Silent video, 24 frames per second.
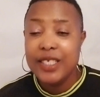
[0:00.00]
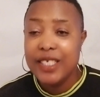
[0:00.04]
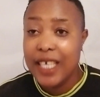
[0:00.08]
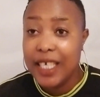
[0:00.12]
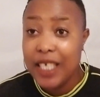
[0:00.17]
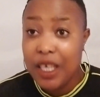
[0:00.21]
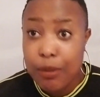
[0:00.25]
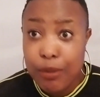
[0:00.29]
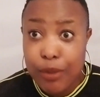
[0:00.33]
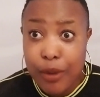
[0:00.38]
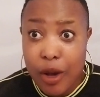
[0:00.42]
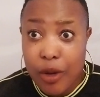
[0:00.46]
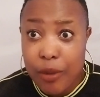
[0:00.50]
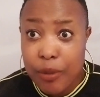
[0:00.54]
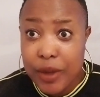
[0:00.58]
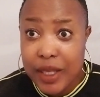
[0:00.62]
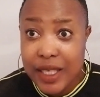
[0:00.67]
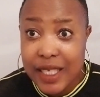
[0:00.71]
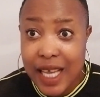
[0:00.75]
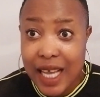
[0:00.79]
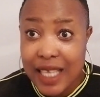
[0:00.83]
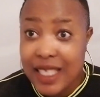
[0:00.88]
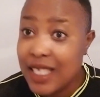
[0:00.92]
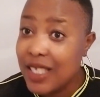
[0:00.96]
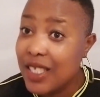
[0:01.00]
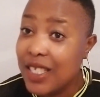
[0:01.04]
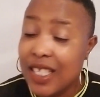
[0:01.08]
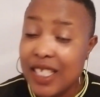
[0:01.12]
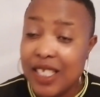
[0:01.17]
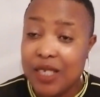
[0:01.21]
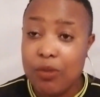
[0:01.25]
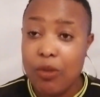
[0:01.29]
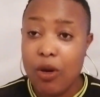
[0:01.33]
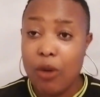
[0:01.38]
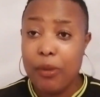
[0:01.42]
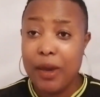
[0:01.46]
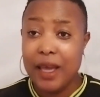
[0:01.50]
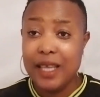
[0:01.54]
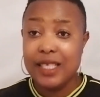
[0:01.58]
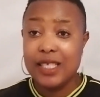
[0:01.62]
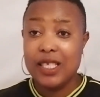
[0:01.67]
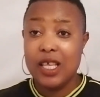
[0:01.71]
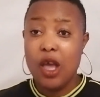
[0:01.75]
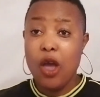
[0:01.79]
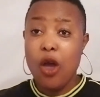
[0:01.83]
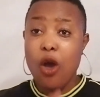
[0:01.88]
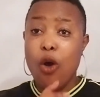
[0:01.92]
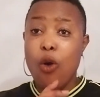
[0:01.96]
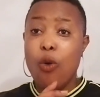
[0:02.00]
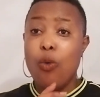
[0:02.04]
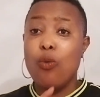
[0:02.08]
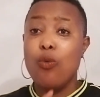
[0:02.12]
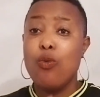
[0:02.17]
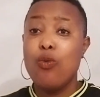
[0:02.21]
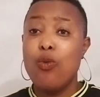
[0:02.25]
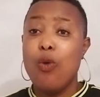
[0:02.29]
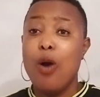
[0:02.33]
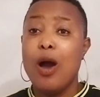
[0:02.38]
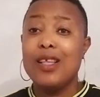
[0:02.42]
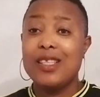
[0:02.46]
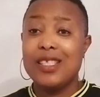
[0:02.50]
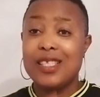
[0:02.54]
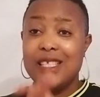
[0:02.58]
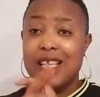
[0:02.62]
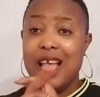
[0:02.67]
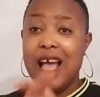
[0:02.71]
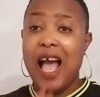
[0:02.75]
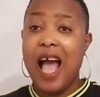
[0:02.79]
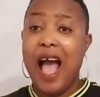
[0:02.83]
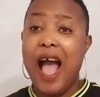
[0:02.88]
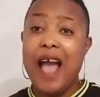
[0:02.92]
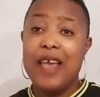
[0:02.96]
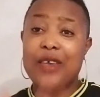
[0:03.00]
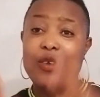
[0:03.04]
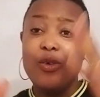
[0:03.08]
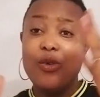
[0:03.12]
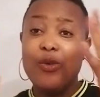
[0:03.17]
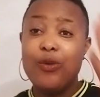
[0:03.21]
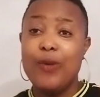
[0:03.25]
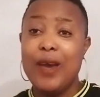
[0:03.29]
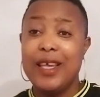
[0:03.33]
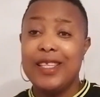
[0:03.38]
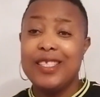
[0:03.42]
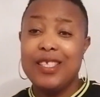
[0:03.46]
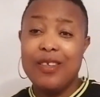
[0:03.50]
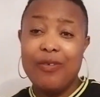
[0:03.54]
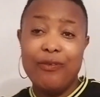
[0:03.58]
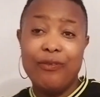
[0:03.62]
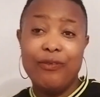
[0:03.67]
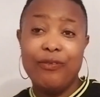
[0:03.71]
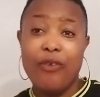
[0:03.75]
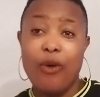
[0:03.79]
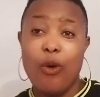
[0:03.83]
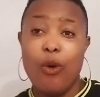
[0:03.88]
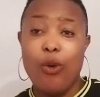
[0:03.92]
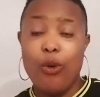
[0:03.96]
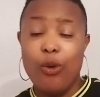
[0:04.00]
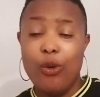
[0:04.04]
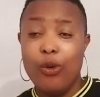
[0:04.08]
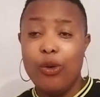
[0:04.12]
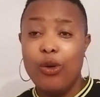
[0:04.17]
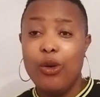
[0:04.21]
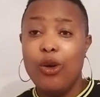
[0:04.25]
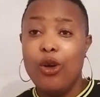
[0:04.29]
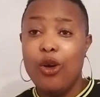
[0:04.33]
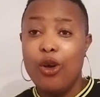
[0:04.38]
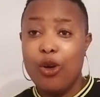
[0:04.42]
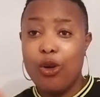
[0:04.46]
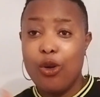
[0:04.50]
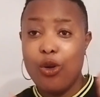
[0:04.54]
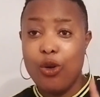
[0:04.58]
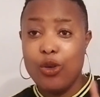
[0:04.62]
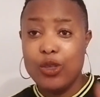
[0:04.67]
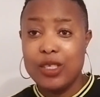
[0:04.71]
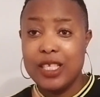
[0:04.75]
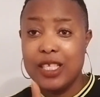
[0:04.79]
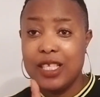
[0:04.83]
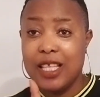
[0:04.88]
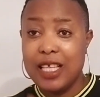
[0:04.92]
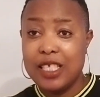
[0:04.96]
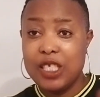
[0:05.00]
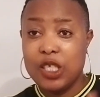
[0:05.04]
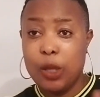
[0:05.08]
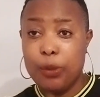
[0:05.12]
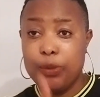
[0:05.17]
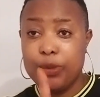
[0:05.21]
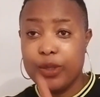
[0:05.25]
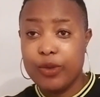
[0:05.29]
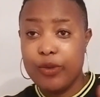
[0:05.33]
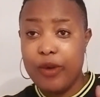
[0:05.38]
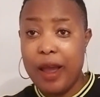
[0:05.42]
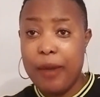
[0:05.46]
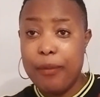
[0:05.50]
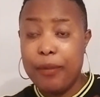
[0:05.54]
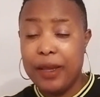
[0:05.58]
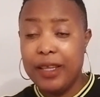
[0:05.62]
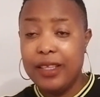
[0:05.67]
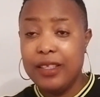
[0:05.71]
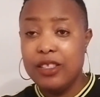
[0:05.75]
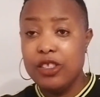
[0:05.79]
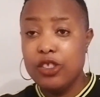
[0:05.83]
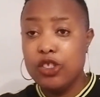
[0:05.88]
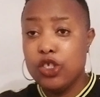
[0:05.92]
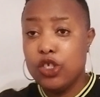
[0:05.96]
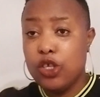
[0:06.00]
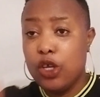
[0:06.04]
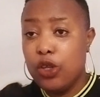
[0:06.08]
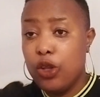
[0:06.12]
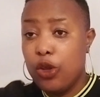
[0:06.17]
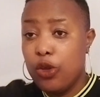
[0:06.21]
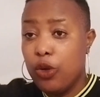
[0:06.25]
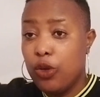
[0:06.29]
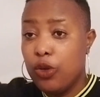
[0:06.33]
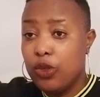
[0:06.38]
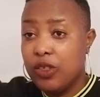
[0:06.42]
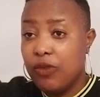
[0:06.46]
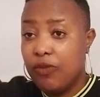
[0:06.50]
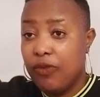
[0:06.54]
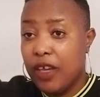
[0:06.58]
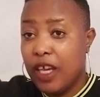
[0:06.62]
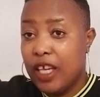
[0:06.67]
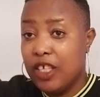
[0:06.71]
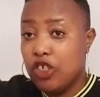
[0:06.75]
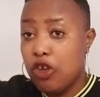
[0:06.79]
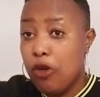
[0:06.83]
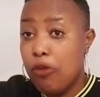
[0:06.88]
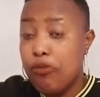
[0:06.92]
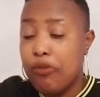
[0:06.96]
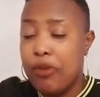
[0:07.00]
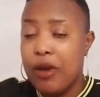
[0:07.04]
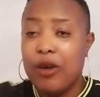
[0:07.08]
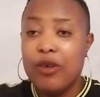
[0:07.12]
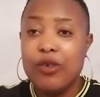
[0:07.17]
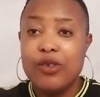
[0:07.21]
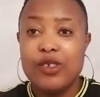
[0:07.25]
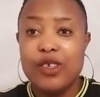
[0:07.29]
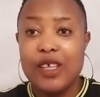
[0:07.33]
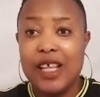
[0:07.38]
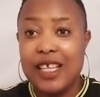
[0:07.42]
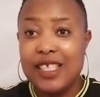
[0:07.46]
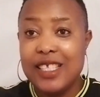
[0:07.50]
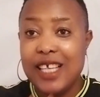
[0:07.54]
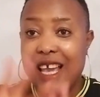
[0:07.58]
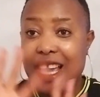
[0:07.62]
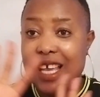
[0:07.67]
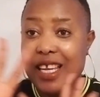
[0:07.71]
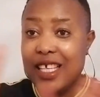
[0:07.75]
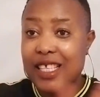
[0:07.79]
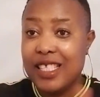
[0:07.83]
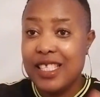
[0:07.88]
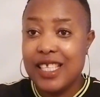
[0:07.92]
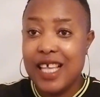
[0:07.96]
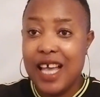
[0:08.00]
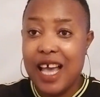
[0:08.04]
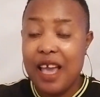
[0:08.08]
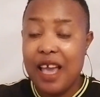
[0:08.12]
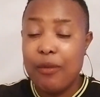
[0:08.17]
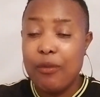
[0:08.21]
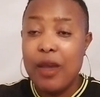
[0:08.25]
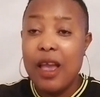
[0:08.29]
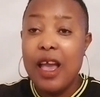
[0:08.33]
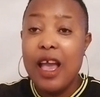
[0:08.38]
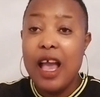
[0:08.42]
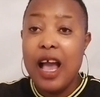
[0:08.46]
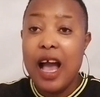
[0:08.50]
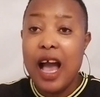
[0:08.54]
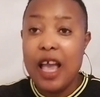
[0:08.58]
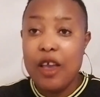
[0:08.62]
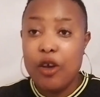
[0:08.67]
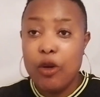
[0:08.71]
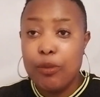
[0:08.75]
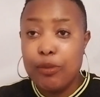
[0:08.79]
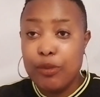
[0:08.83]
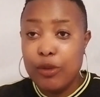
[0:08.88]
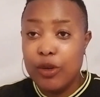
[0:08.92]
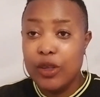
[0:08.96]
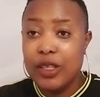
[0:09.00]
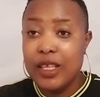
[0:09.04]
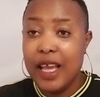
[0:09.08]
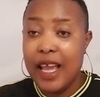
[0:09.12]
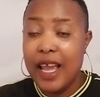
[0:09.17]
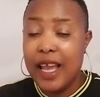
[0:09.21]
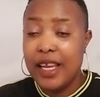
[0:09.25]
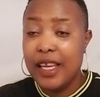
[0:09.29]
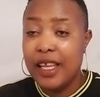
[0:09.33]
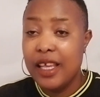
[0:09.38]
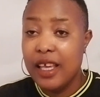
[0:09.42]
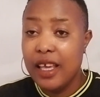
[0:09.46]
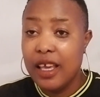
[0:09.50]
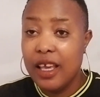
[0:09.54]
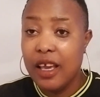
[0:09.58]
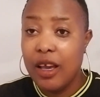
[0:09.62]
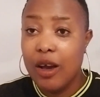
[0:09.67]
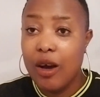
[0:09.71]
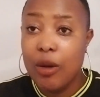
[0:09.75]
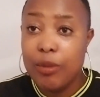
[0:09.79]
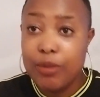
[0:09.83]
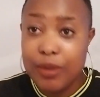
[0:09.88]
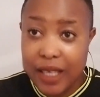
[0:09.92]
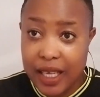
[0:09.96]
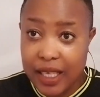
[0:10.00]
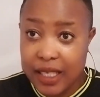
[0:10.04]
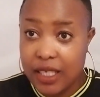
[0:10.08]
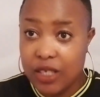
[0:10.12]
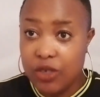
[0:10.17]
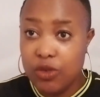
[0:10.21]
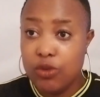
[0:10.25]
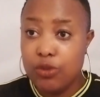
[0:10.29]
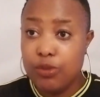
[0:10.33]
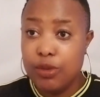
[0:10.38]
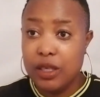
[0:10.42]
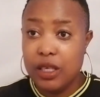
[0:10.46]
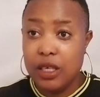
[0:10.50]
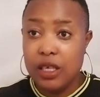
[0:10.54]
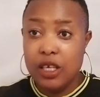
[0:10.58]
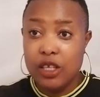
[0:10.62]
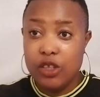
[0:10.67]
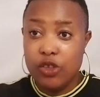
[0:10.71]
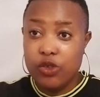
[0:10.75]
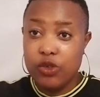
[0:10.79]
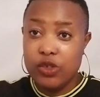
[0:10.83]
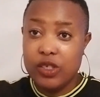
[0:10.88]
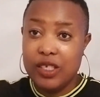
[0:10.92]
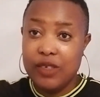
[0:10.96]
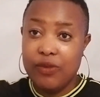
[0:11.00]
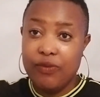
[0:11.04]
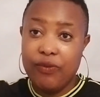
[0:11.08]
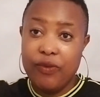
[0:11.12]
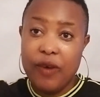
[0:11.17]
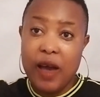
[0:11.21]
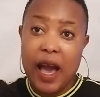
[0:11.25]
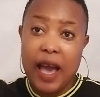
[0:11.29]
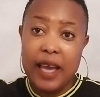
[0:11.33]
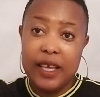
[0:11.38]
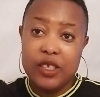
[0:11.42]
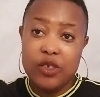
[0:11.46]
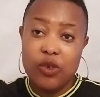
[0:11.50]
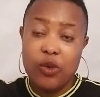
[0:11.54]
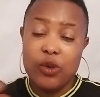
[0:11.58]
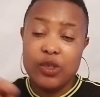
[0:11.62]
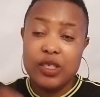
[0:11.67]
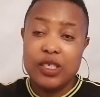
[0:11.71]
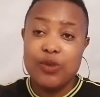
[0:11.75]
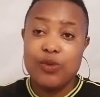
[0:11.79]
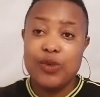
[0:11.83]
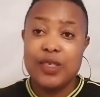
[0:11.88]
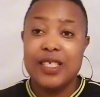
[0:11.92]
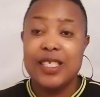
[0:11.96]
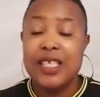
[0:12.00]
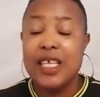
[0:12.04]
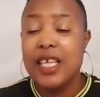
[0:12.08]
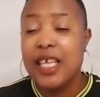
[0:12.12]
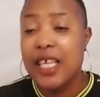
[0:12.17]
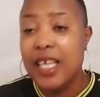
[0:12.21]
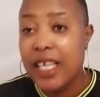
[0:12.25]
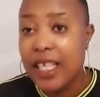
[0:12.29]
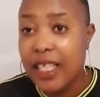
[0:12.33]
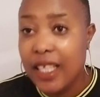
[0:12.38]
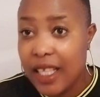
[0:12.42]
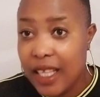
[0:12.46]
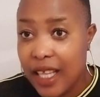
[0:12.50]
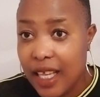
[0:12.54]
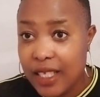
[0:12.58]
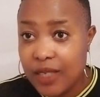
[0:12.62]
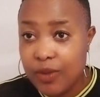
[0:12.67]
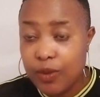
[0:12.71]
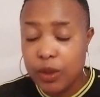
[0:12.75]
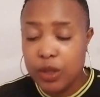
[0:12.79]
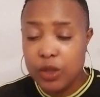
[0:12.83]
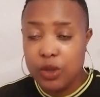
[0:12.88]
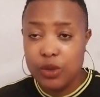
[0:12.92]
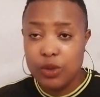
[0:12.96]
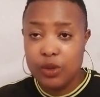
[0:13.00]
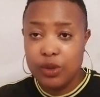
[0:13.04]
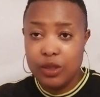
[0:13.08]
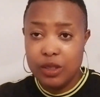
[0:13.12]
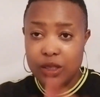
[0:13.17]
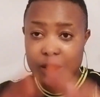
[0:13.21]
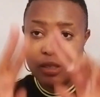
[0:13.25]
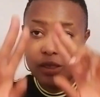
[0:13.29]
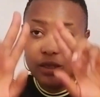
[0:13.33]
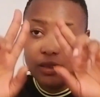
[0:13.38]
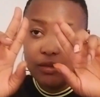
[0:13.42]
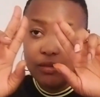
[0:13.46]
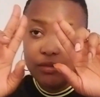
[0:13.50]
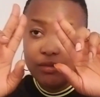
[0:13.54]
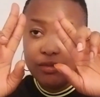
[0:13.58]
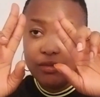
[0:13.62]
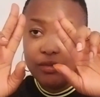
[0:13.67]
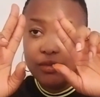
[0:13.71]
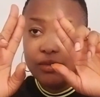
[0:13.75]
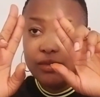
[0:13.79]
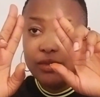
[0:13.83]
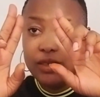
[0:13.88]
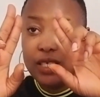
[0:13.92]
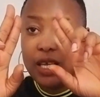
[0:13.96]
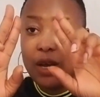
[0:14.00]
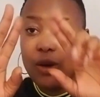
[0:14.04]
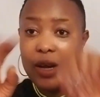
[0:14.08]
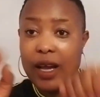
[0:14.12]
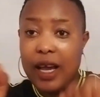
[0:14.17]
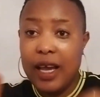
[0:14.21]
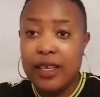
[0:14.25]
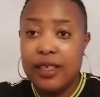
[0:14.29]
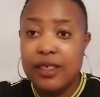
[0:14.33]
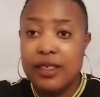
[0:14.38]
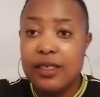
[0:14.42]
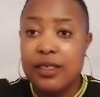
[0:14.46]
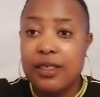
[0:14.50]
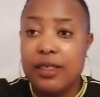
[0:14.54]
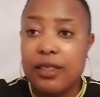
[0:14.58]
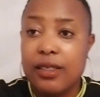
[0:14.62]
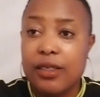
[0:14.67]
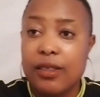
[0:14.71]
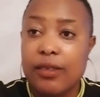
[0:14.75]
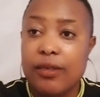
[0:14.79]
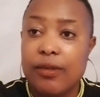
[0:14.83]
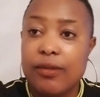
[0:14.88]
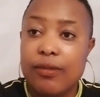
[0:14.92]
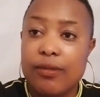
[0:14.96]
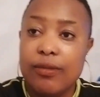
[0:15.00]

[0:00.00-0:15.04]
Jenny Blog Media, to this moment, what are you waiting for? Consider subscribing, turn on your notification bell, so that anytime I upload any update, you'll be notified. Until we see in the next video. Ciao, guys.